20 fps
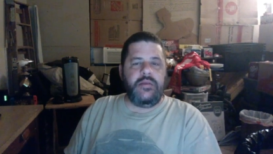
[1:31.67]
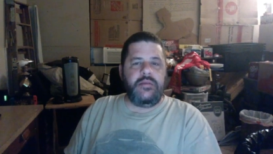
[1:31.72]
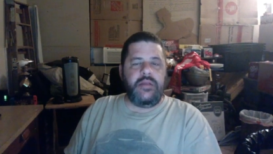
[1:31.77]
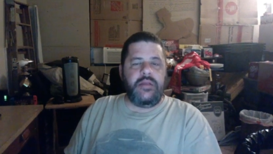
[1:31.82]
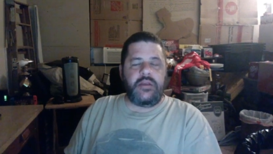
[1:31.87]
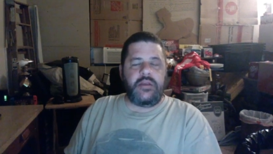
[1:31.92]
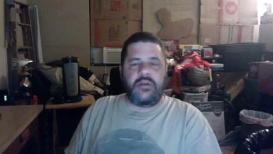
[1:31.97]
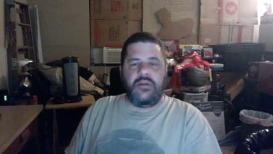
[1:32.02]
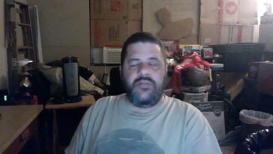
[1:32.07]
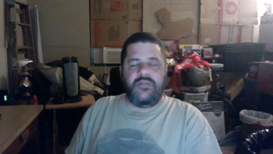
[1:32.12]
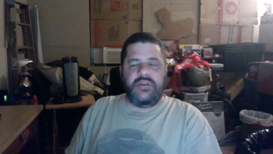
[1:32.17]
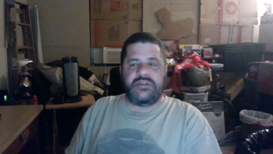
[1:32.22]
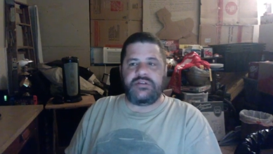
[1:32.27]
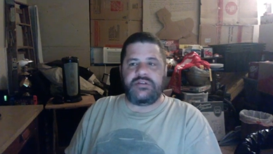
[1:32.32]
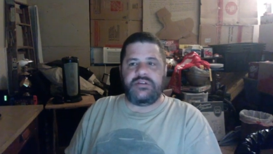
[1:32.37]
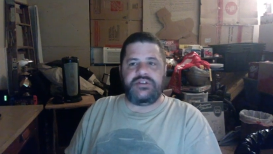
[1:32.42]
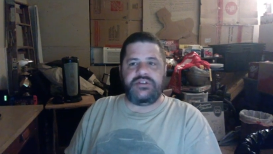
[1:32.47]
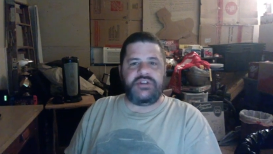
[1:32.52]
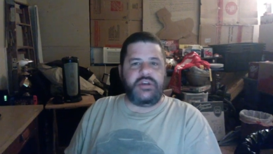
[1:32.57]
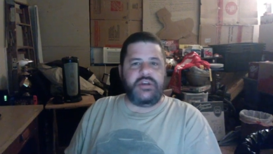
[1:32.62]
They could have
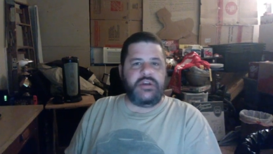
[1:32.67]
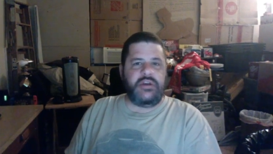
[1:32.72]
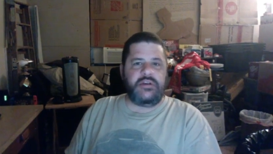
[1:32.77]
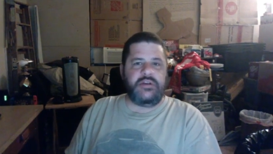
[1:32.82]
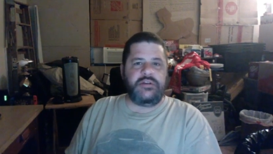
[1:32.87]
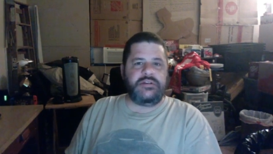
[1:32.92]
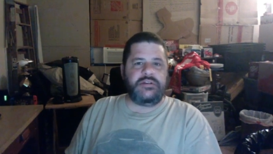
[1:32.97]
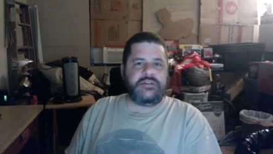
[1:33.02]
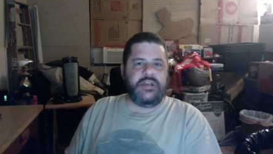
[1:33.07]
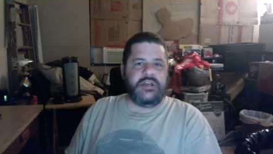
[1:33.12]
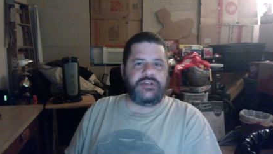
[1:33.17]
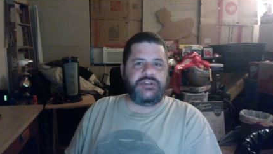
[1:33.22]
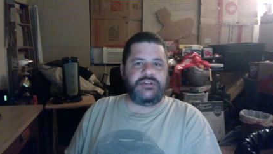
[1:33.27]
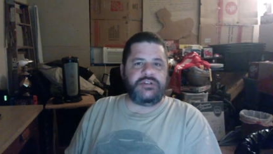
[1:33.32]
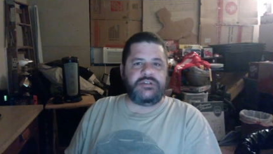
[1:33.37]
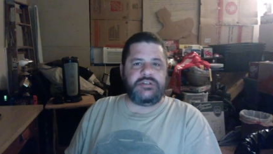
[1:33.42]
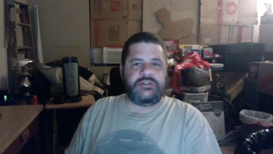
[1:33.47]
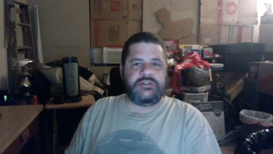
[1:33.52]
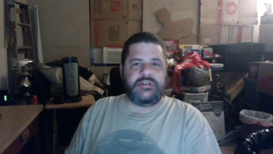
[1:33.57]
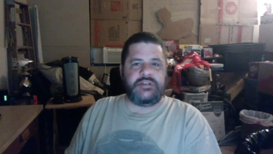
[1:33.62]
easily shut down
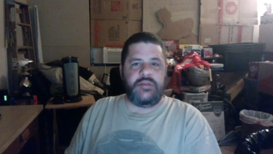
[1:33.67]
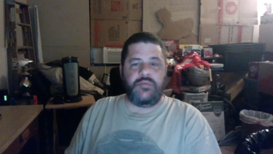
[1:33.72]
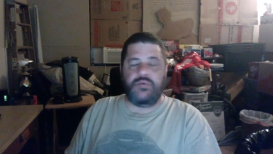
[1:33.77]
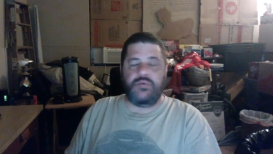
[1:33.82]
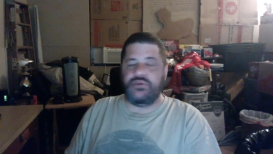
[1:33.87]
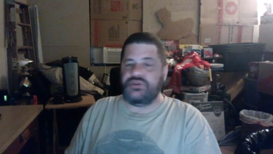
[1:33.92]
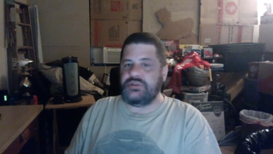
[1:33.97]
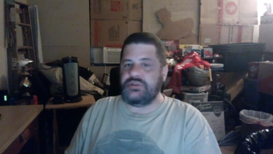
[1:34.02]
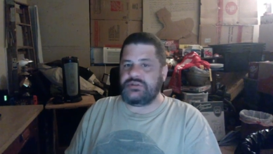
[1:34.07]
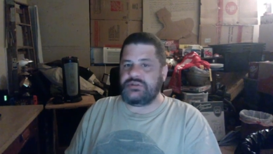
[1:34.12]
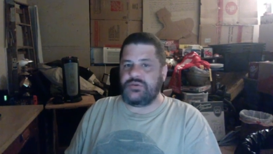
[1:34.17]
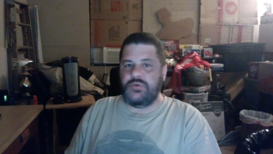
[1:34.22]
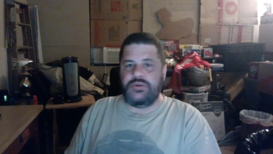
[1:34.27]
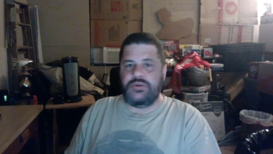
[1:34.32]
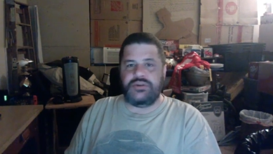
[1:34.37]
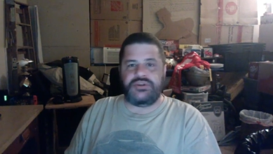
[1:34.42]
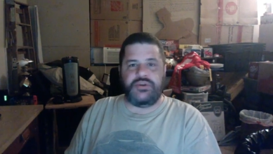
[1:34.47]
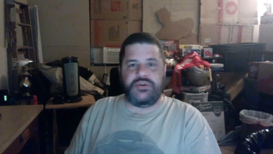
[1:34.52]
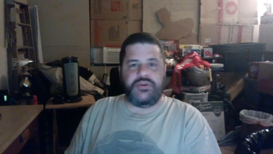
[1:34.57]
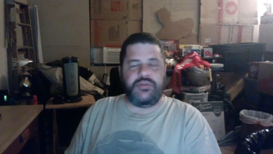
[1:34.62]
concessions and said, we're just going to
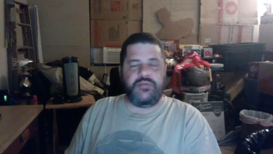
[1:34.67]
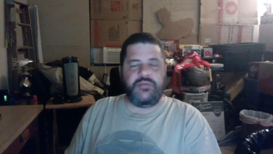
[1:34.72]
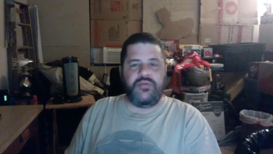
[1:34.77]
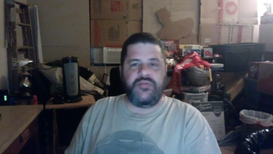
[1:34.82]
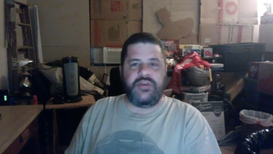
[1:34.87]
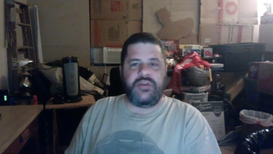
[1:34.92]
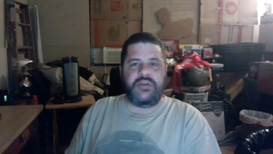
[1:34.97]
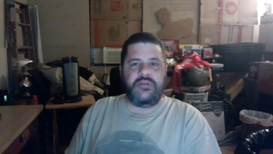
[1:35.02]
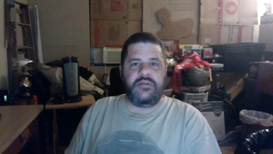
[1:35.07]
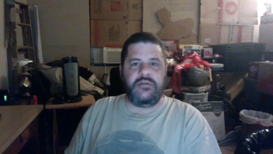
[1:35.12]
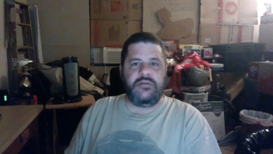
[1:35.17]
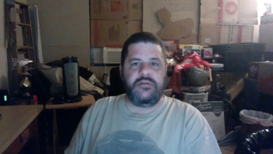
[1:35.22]
show the movie.